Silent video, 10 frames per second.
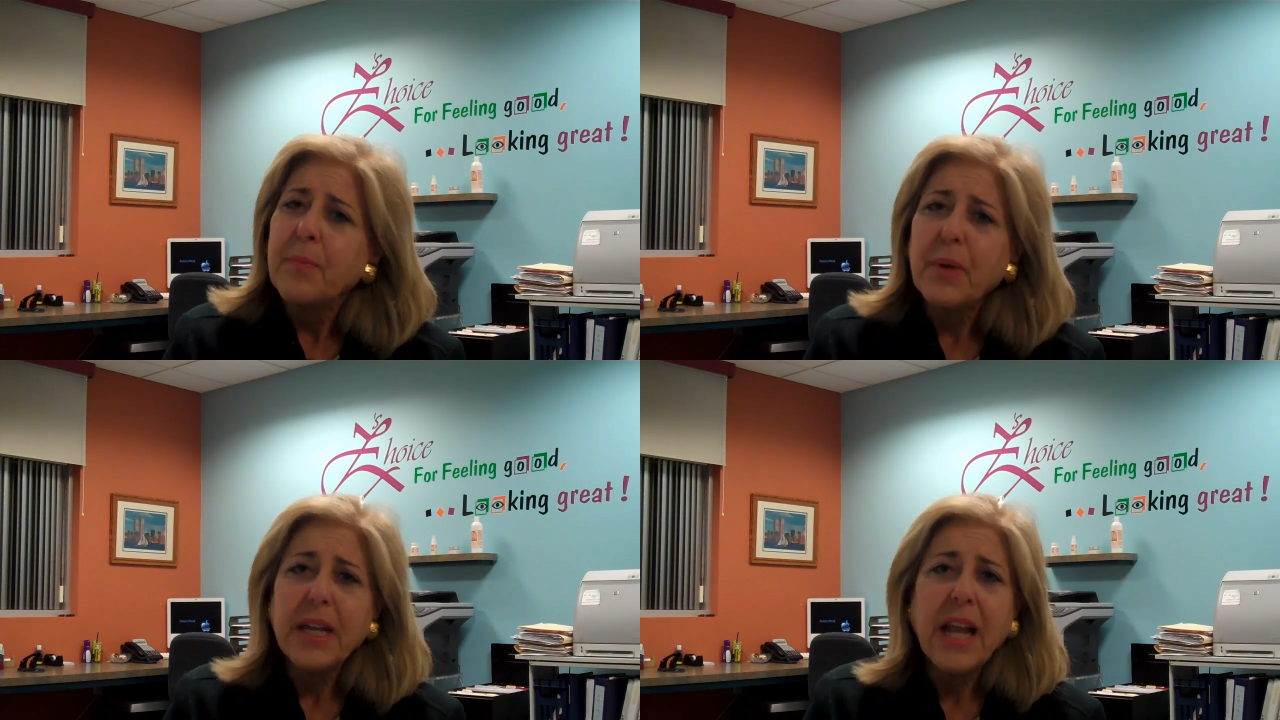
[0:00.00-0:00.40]

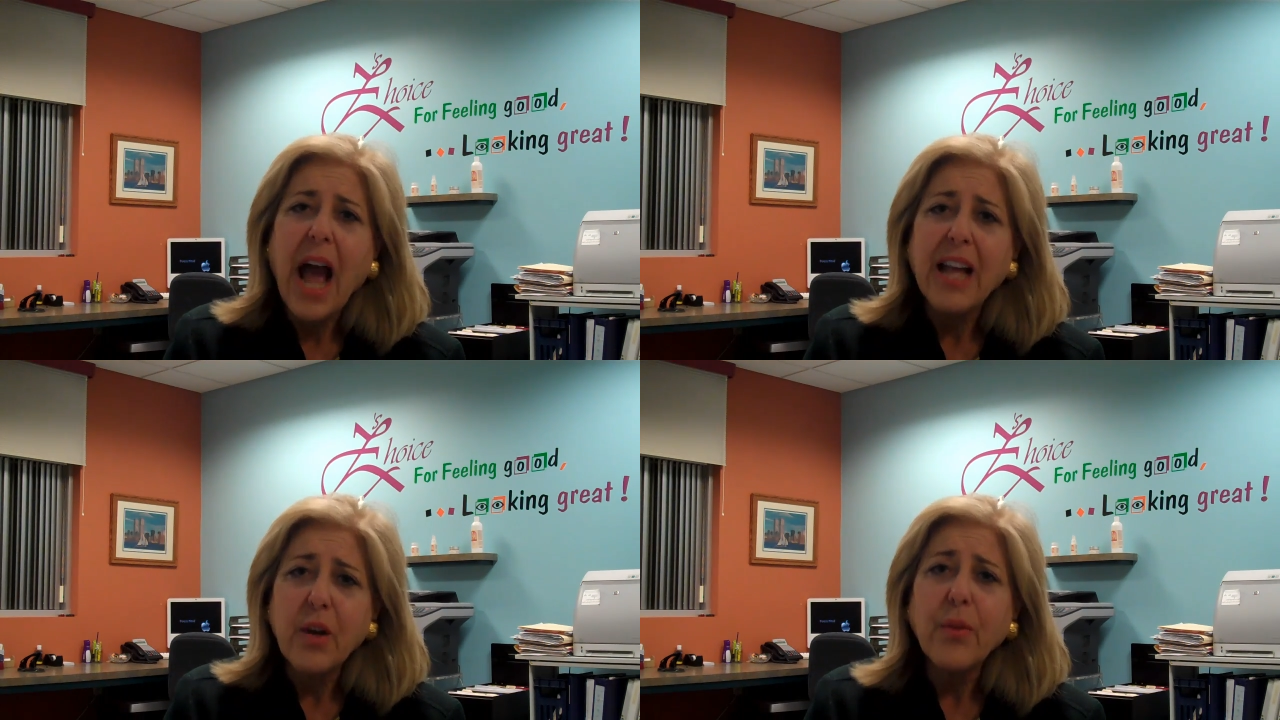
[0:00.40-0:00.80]
But
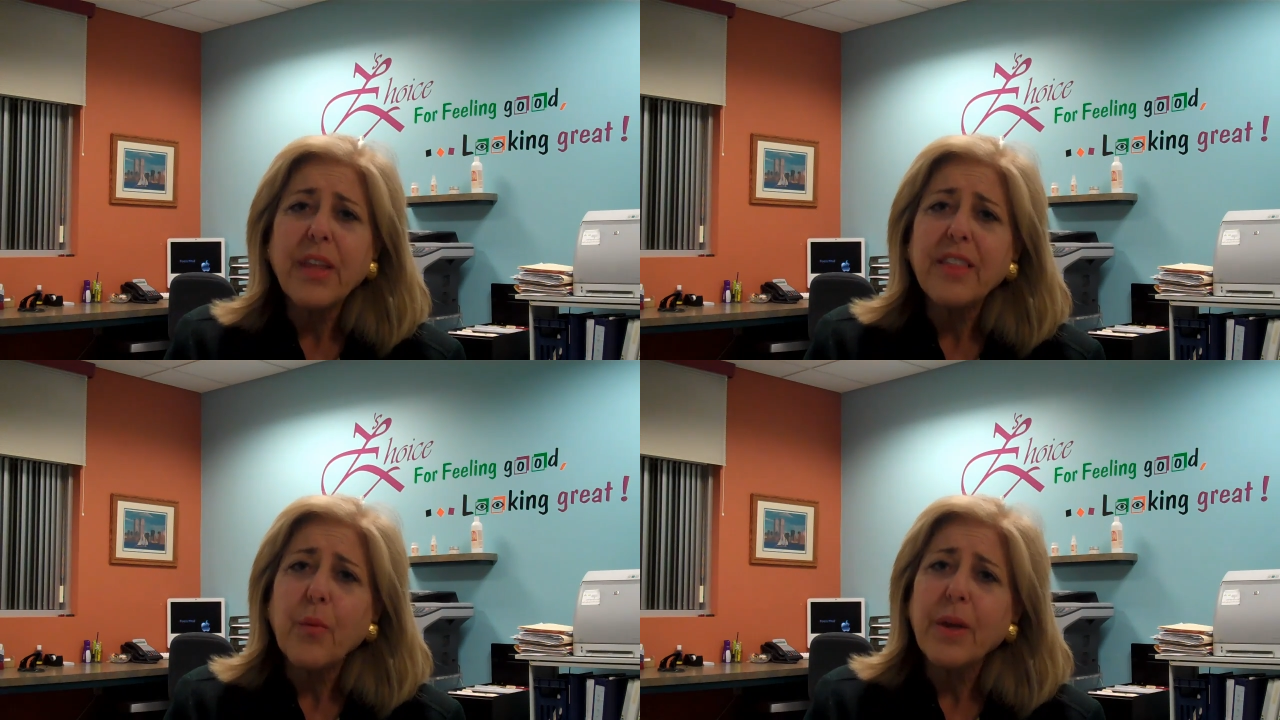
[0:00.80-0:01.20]
I don't
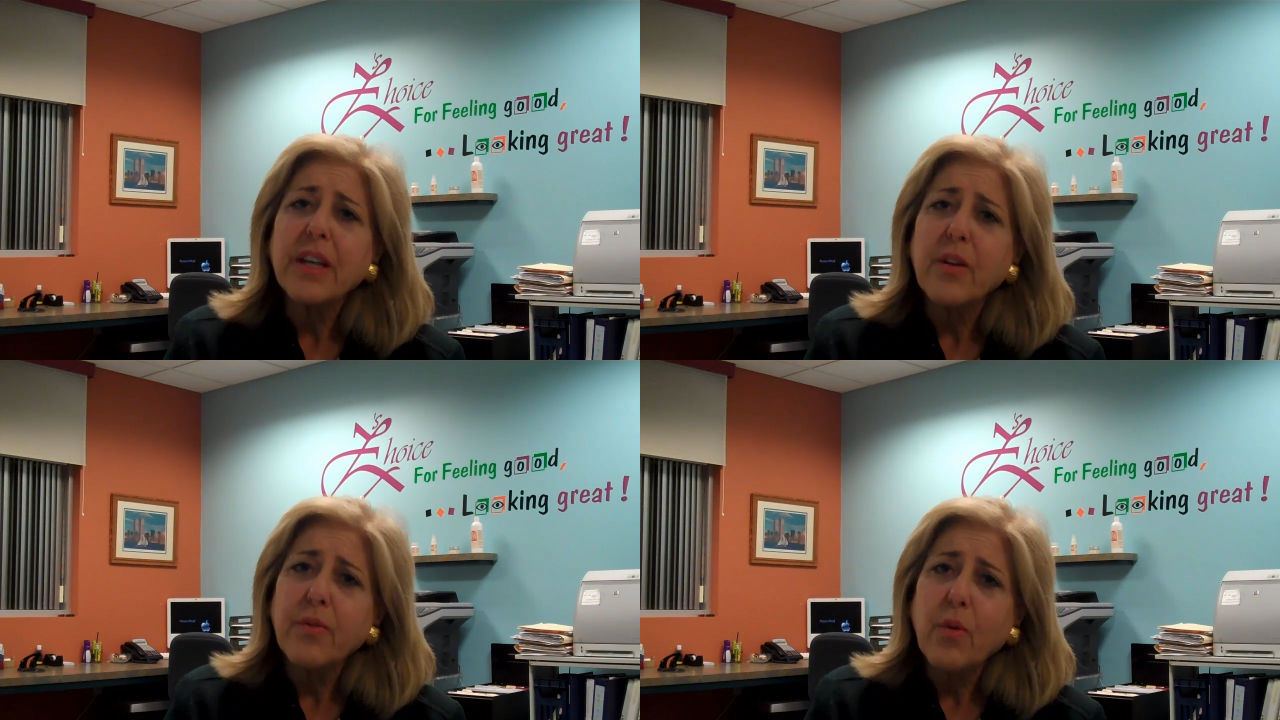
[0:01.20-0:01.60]
think that we
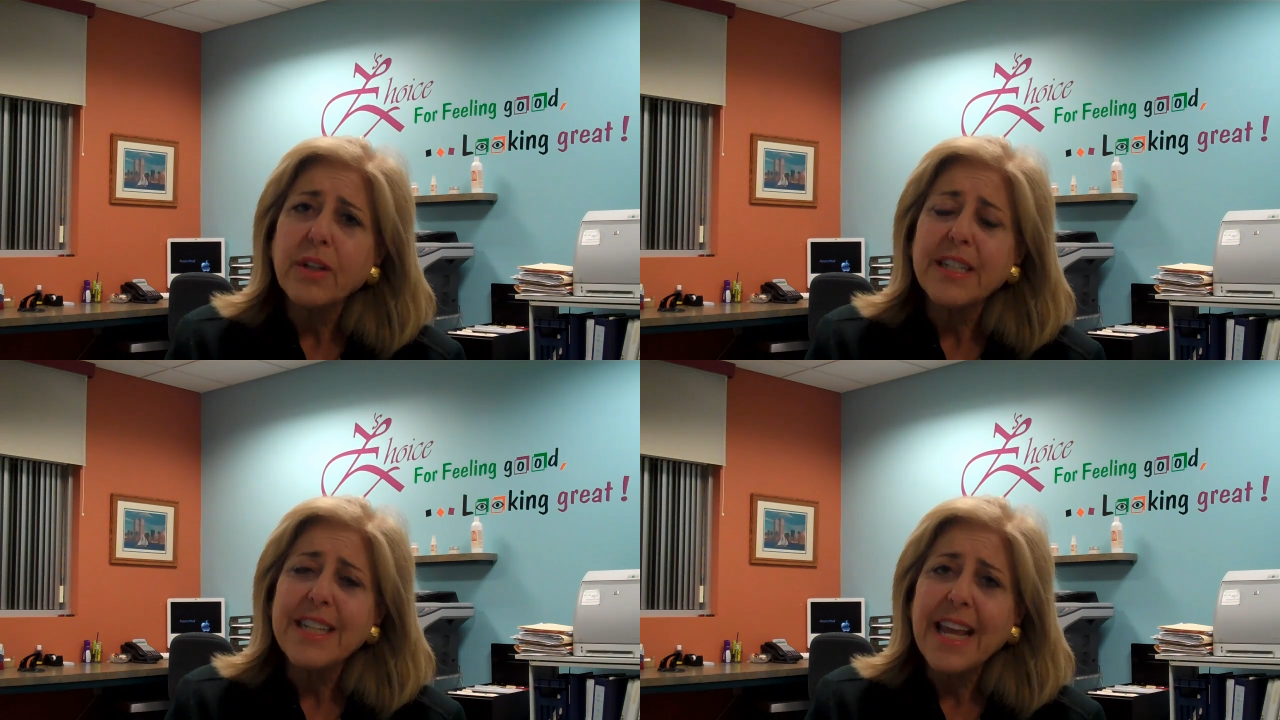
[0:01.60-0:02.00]
can
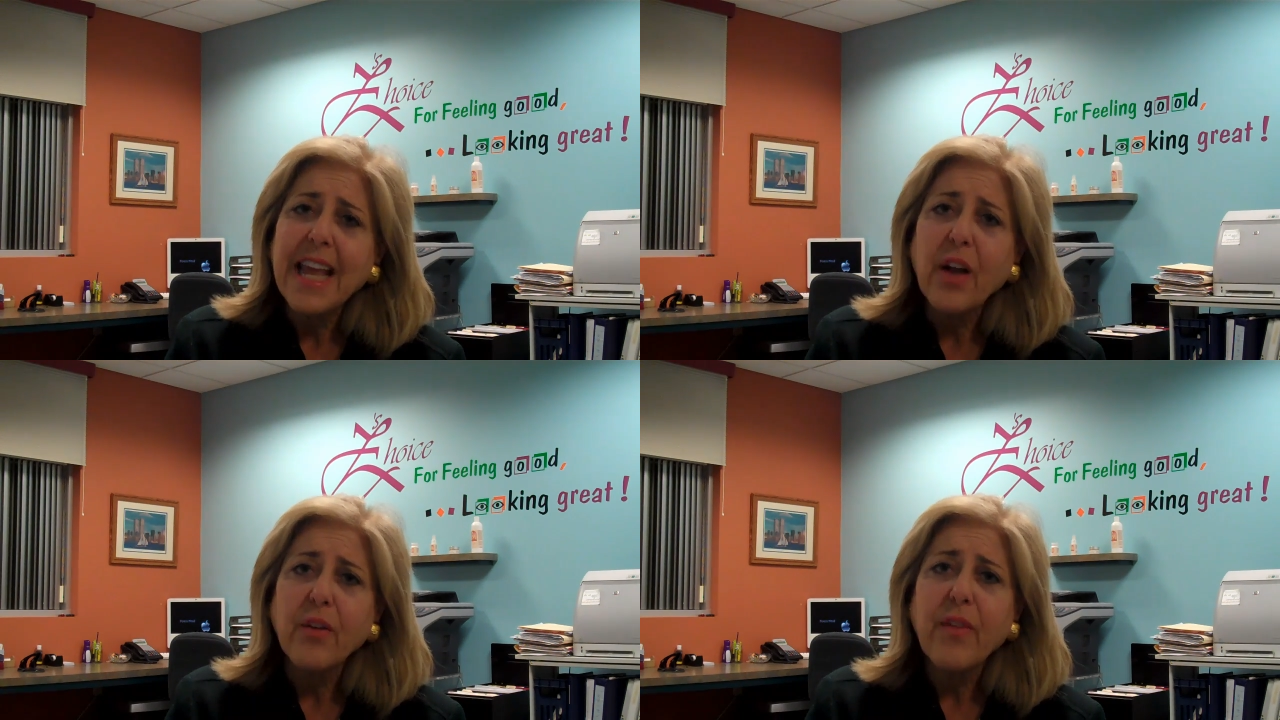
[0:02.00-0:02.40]
afford to take
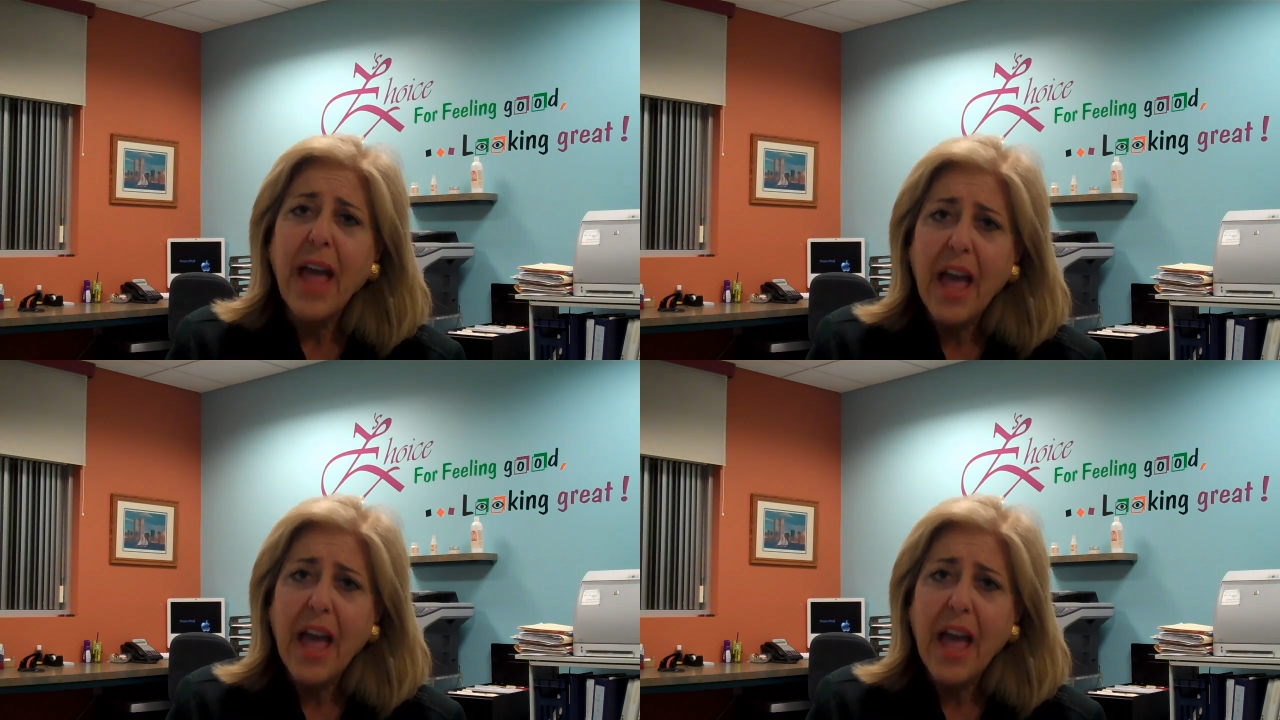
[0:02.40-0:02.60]
care of